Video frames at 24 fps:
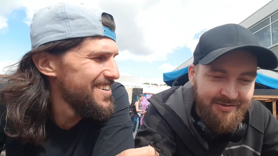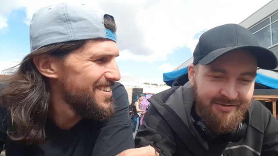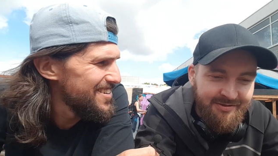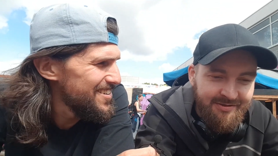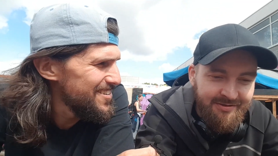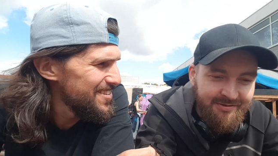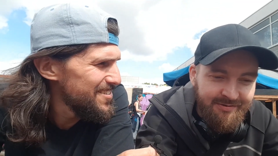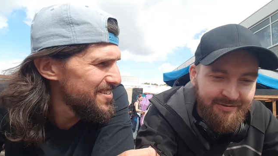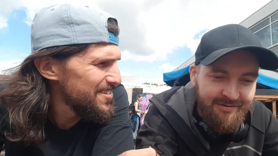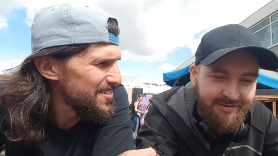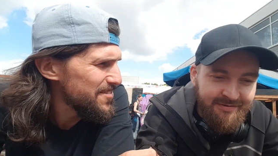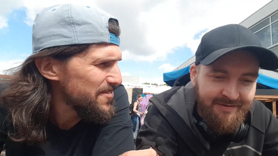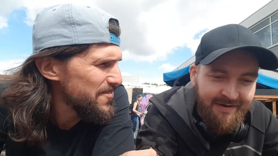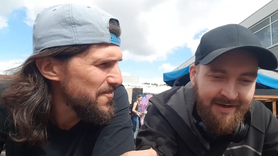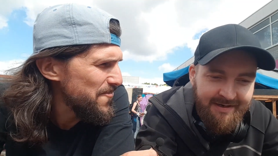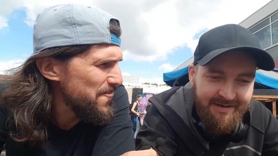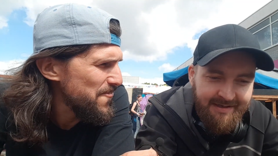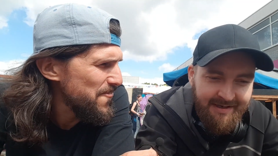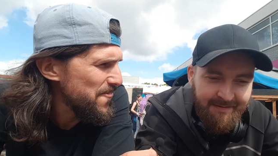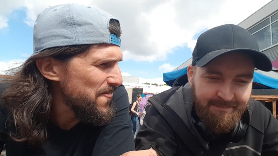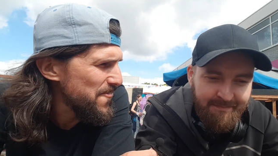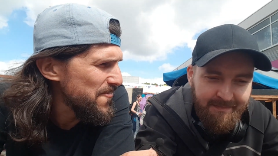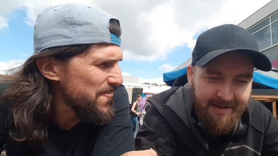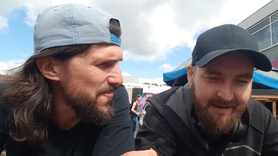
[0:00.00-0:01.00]
Speaker 1: sort of
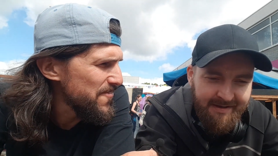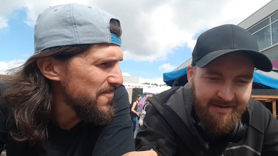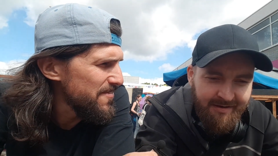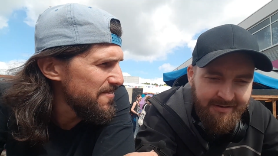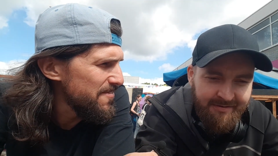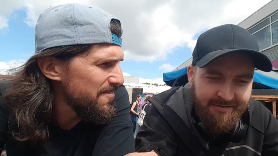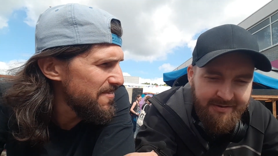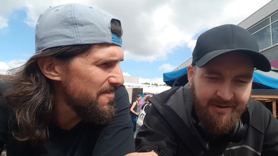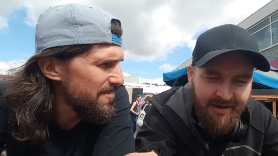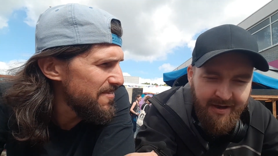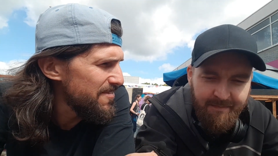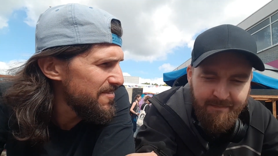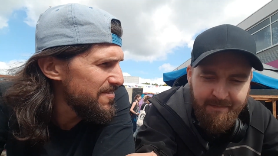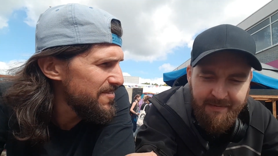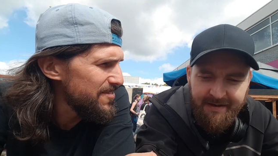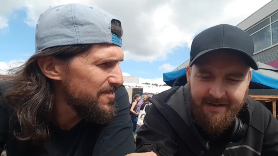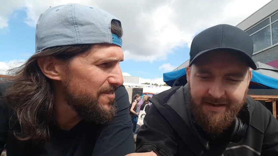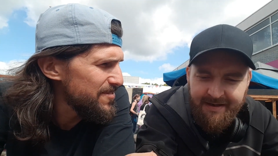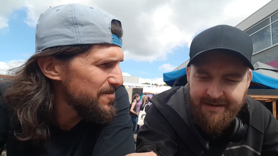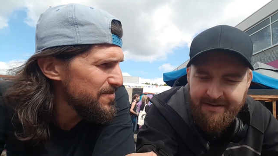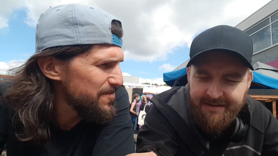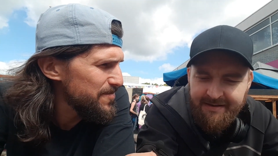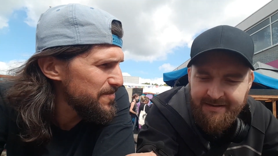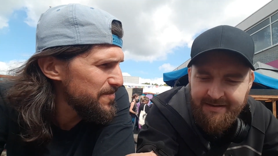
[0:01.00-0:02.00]
trying to get back on
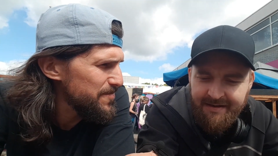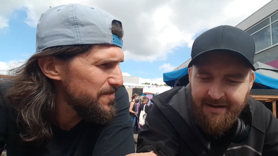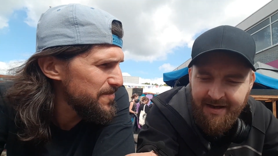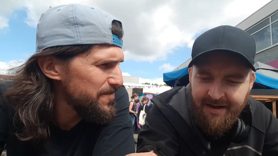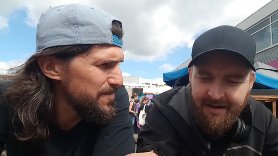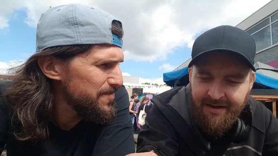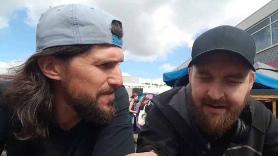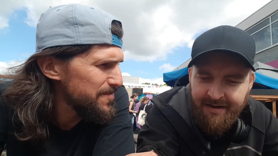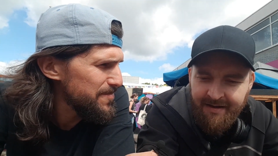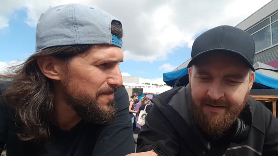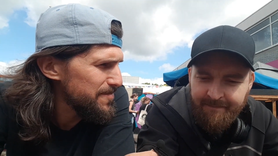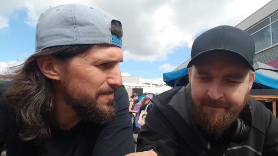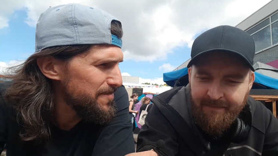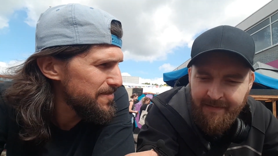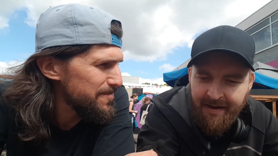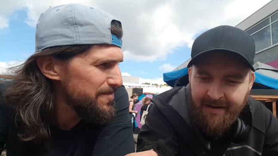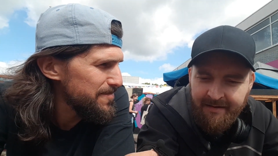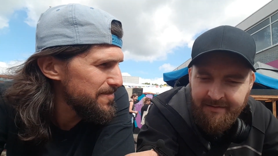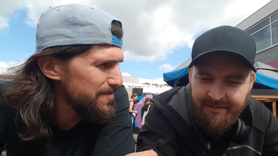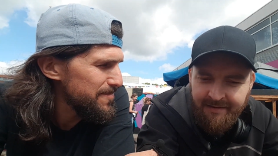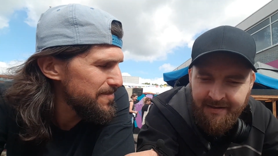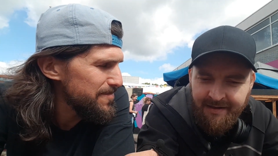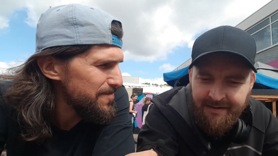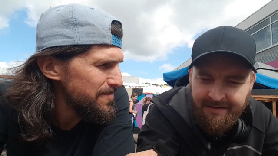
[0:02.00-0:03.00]
topic here. Um,
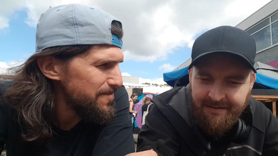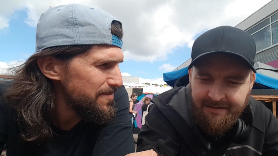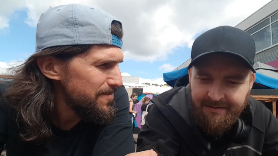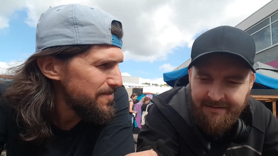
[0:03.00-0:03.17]
I think